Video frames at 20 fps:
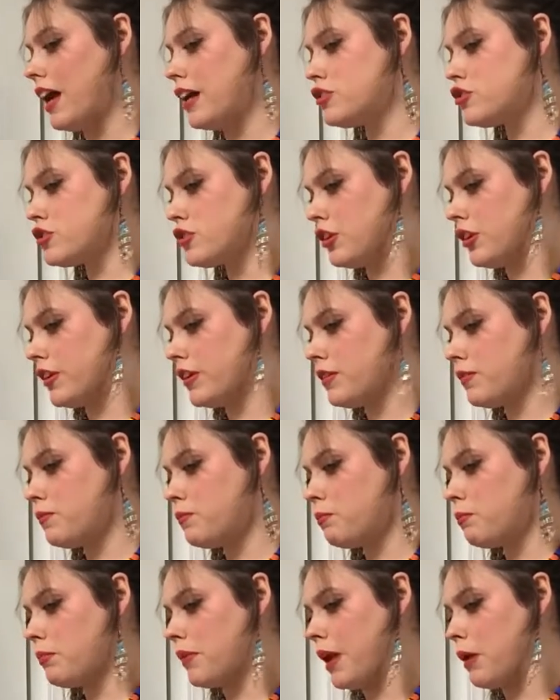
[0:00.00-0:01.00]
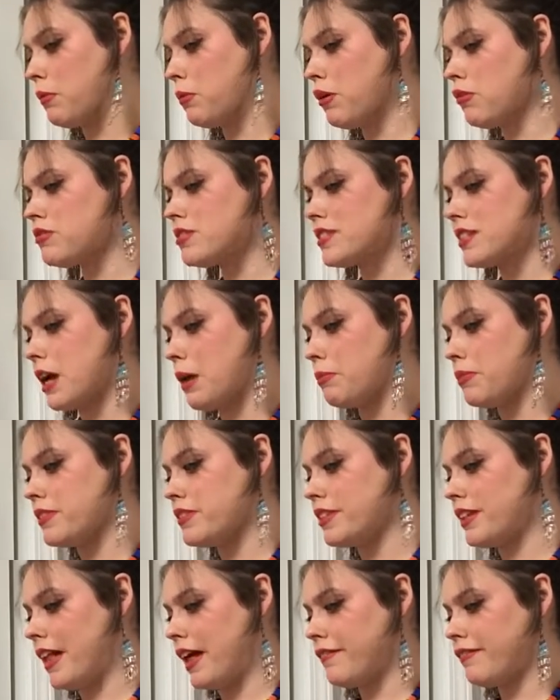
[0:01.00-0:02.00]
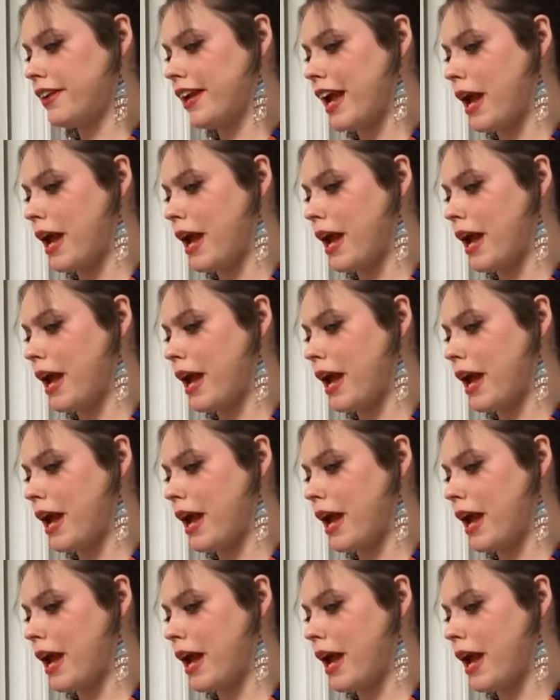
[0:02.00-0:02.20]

I should. But I won't stop until I've